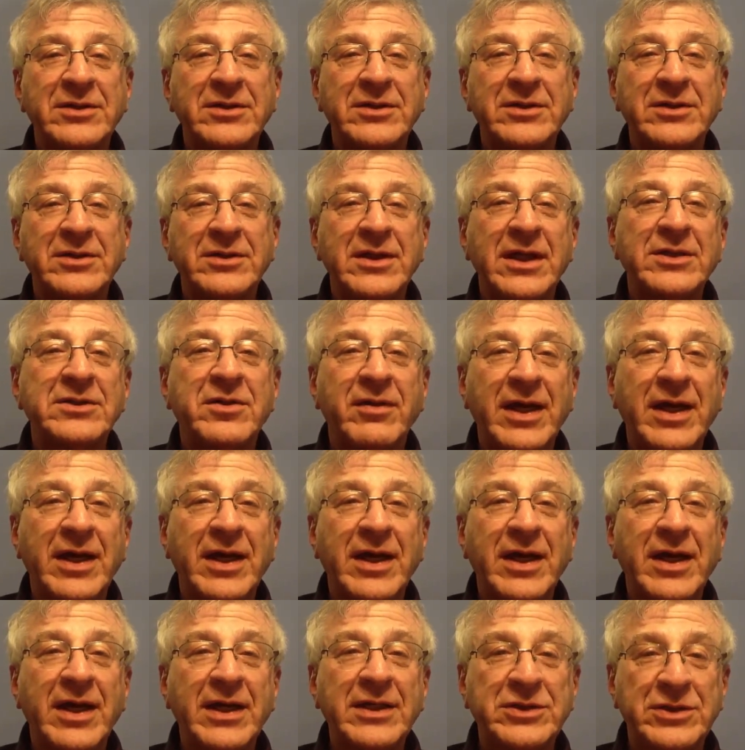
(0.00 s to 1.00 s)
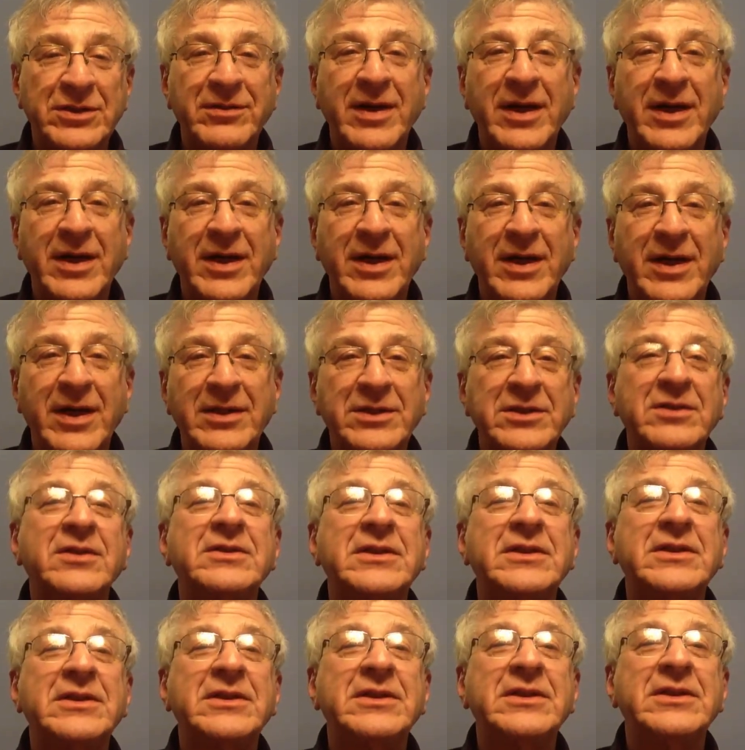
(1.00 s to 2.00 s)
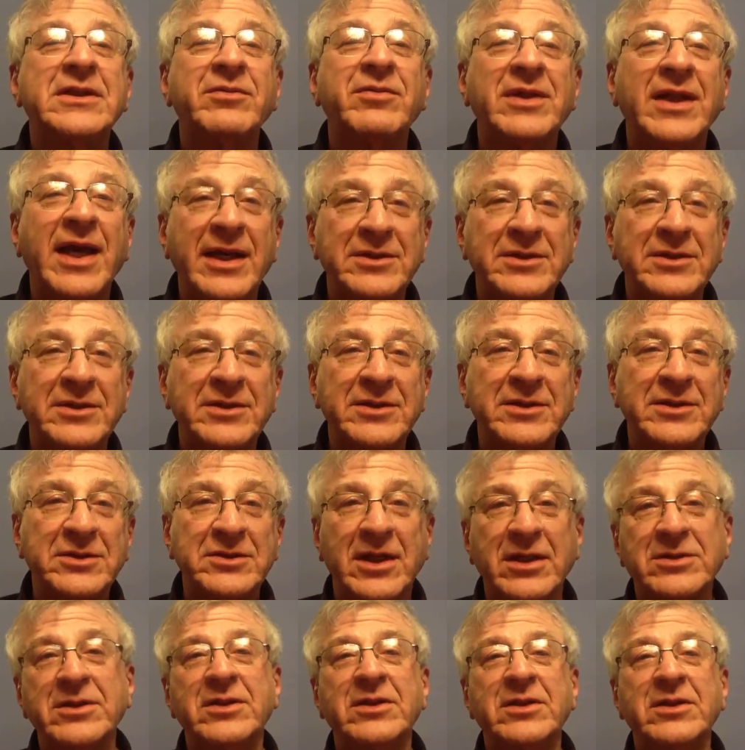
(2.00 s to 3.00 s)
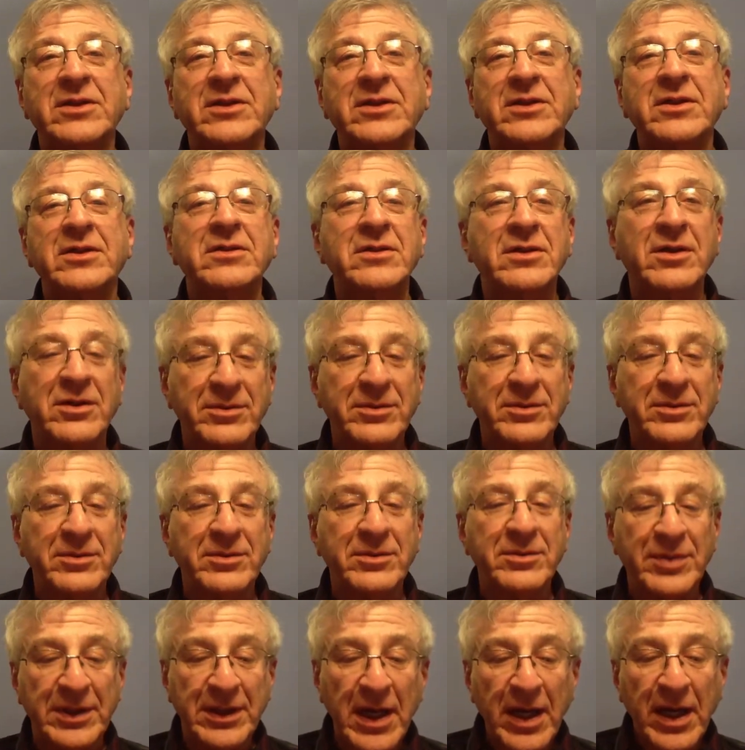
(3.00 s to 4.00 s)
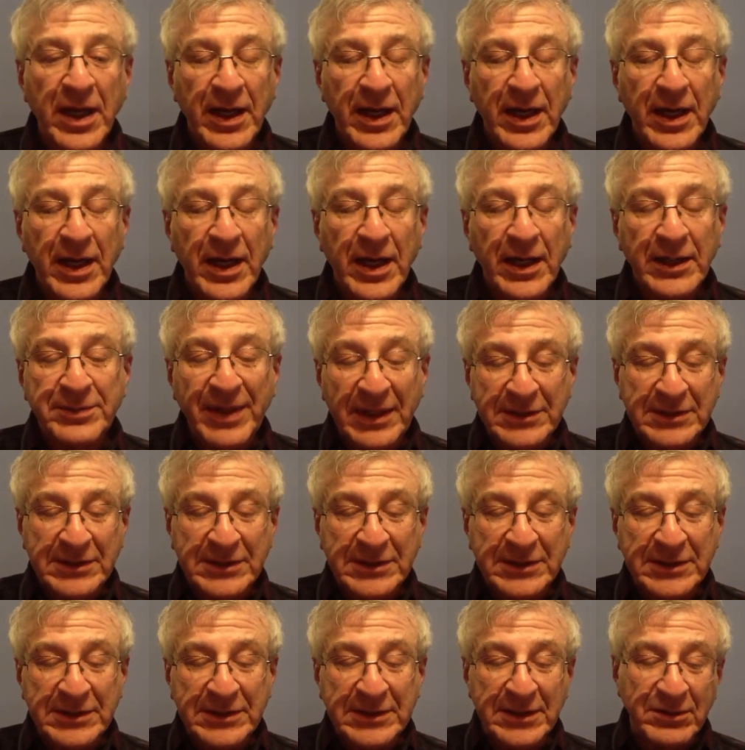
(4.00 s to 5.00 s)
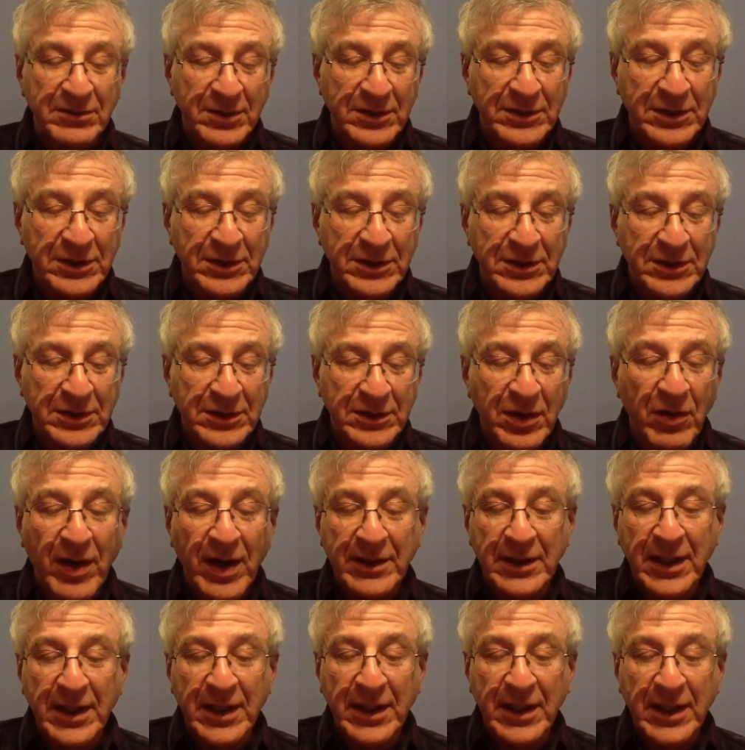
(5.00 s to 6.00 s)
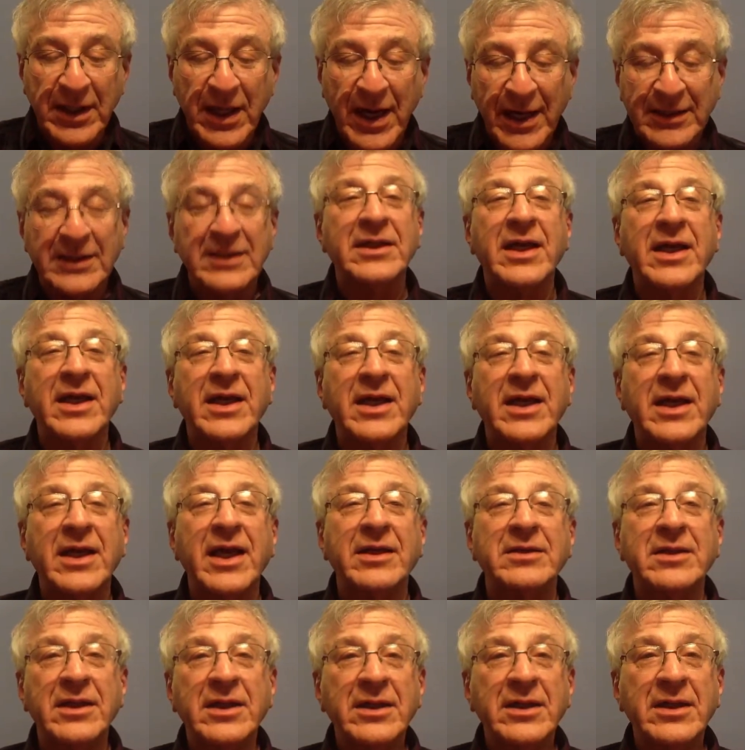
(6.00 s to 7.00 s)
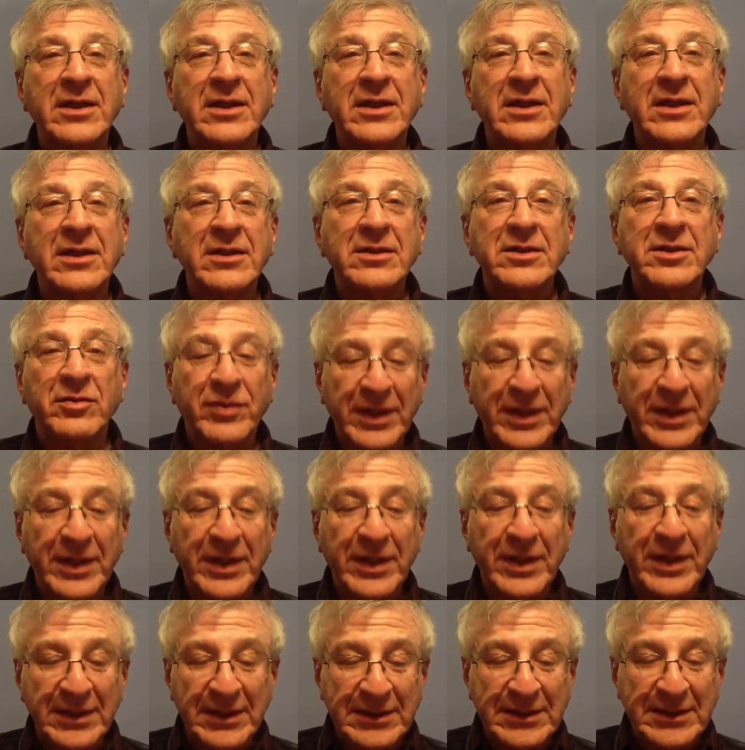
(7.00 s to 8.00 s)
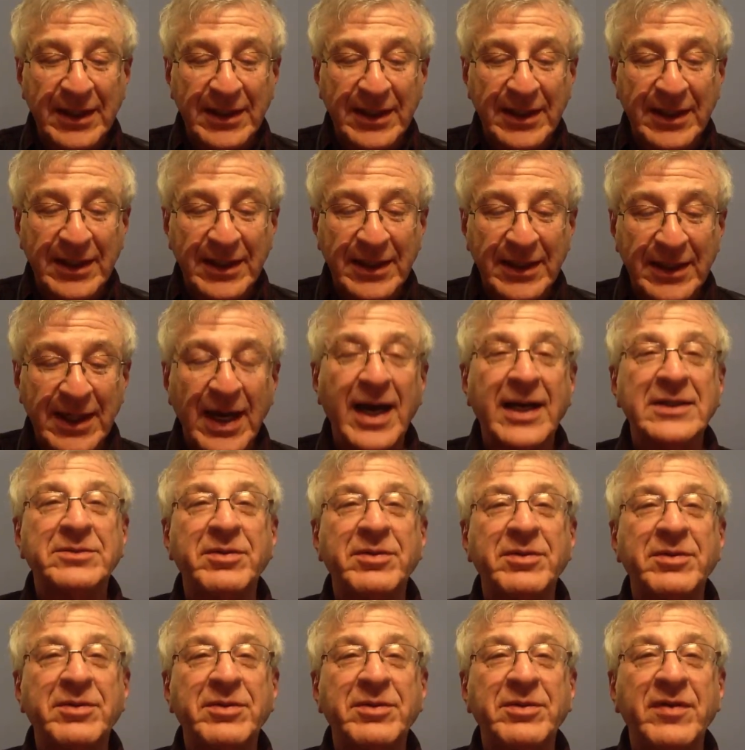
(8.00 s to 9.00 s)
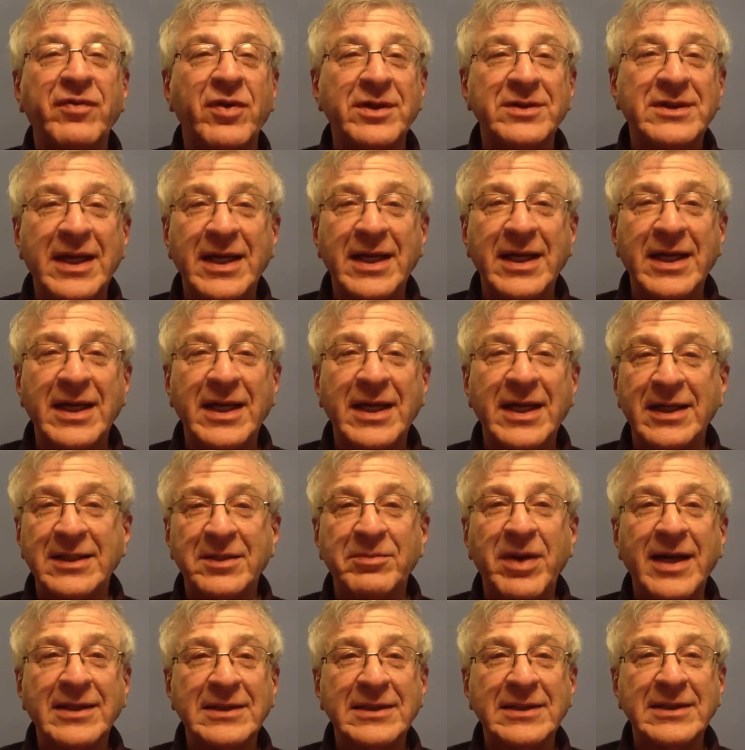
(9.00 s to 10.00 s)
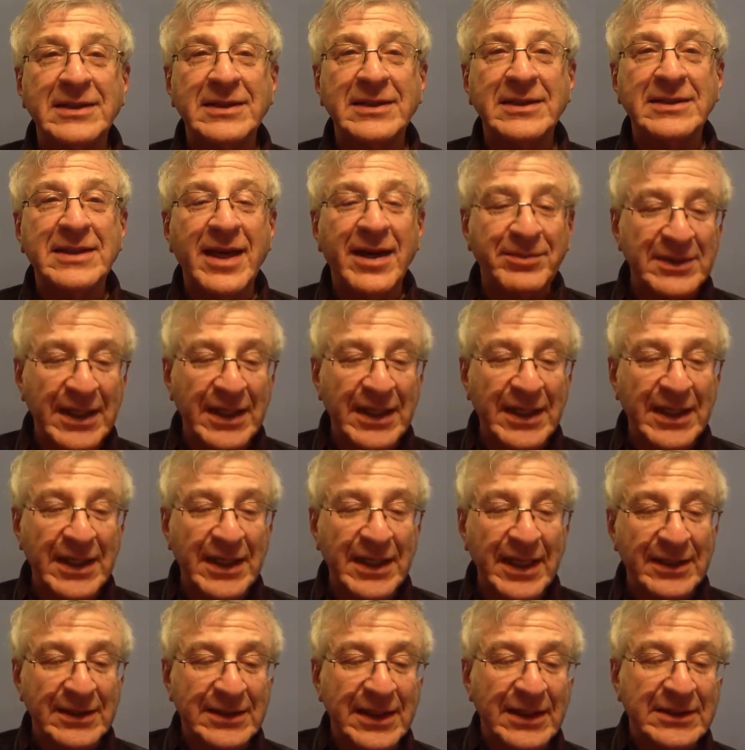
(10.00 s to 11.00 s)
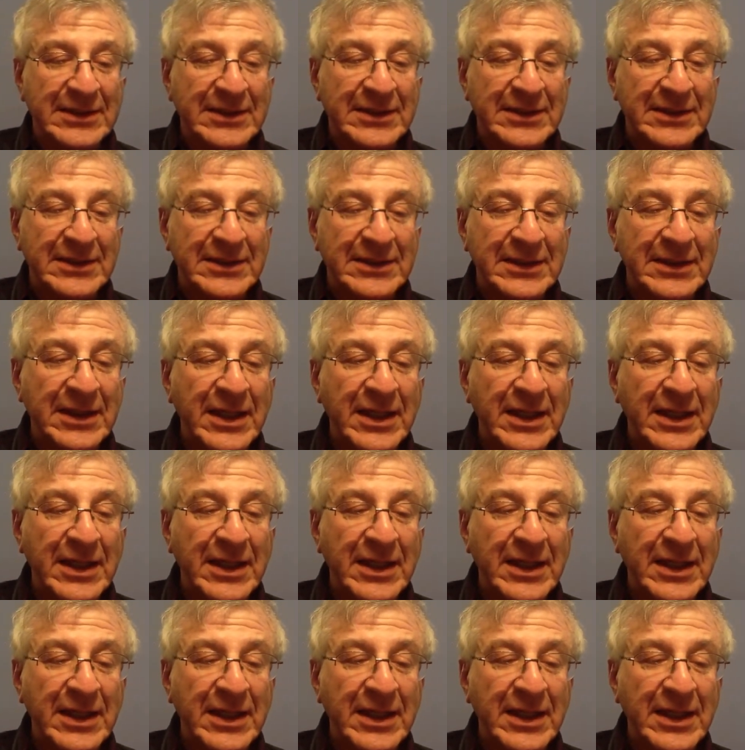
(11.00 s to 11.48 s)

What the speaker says: it grades you, and then you can see what the answers are, so you can learn. But it's best to go online and read these study guides before you buy this app and take the test,